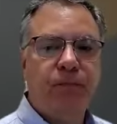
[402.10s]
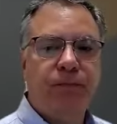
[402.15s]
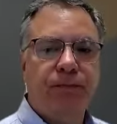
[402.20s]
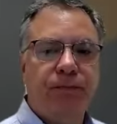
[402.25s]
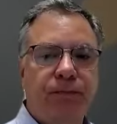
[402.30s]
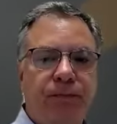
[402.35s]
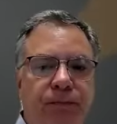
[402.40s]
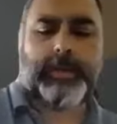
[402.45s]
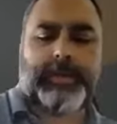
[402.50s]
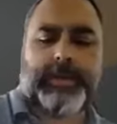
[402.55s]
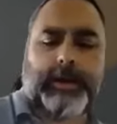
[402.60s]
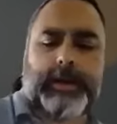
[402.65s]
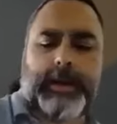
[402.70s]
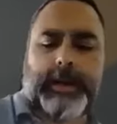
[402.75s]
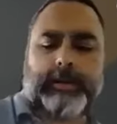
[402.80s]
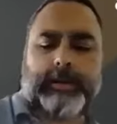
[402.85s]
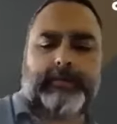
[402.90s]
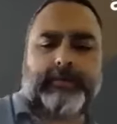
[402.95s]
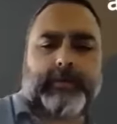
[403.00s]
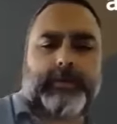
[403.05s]
Well, without
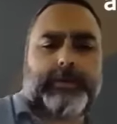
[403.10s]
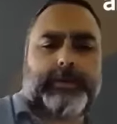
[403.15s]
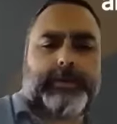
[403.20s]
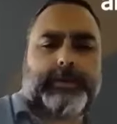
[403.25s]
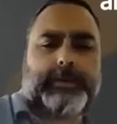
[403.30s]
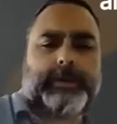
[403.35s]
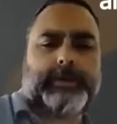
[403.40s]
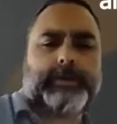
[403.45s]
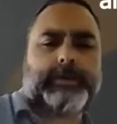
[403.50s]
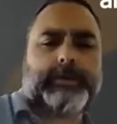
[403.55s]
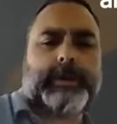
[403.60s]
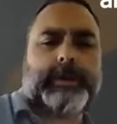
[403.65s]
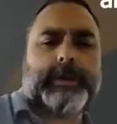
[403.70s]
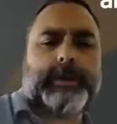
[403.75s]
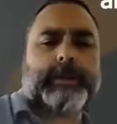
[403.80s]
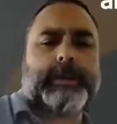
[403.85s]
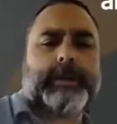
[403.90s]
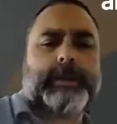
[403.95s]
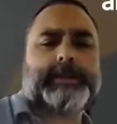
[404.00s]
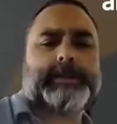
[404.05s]
any further ado,
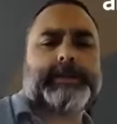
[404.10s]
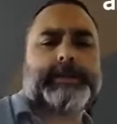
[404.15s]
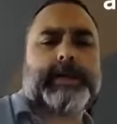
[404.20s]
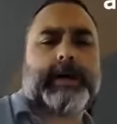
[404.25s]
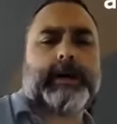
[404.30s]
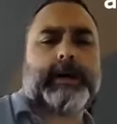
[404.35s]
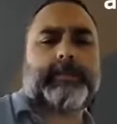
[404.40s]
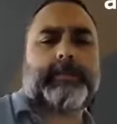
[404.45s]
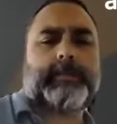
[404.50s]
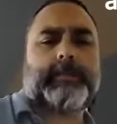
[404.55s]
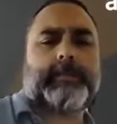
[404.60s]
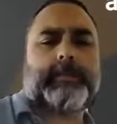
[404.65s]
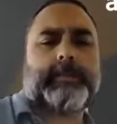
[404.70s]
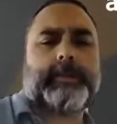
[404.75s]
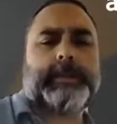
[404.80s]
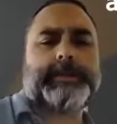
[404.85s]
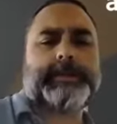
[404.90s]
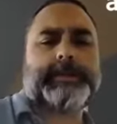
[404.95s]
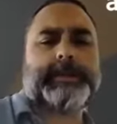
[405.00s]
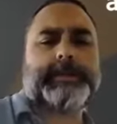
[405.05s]
then let's
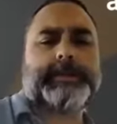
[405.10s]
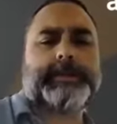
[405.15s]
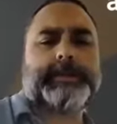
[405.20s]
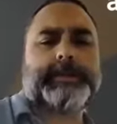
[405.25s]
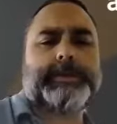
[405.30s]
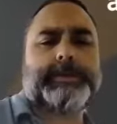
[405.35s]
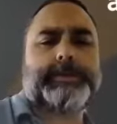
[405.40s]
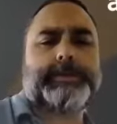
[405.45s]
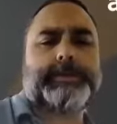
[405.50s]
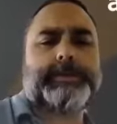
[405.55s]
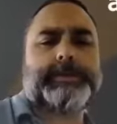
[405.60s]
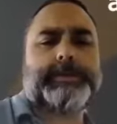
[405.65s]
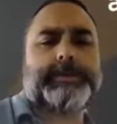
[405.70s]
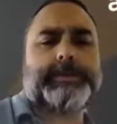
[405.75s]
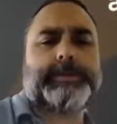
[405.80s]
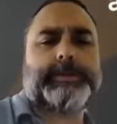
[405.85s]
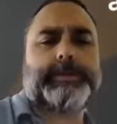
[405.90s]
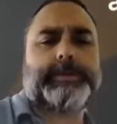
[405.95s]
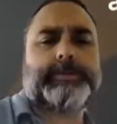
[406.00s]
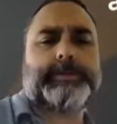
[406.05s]
introduce
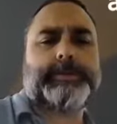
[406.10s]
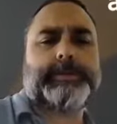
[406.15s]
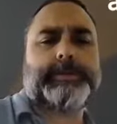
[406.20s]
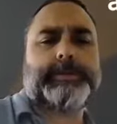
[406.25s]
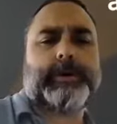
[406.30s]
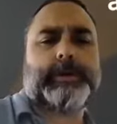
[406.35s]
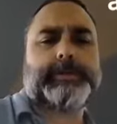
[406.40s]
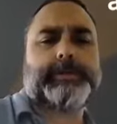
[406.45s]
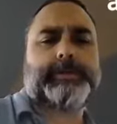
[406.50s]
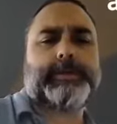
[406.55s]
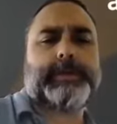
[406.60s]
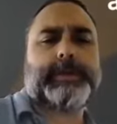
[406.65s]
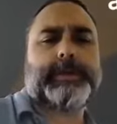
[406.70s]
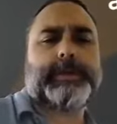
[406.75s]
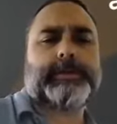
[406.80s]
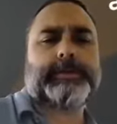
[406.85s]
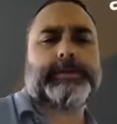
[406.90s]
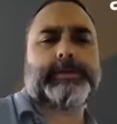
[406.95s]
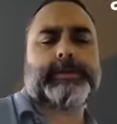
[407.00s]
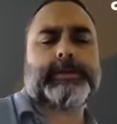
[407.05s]
you to our
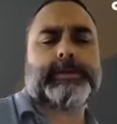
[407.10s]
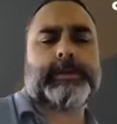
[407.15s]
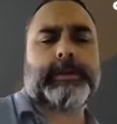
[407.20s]
speakers.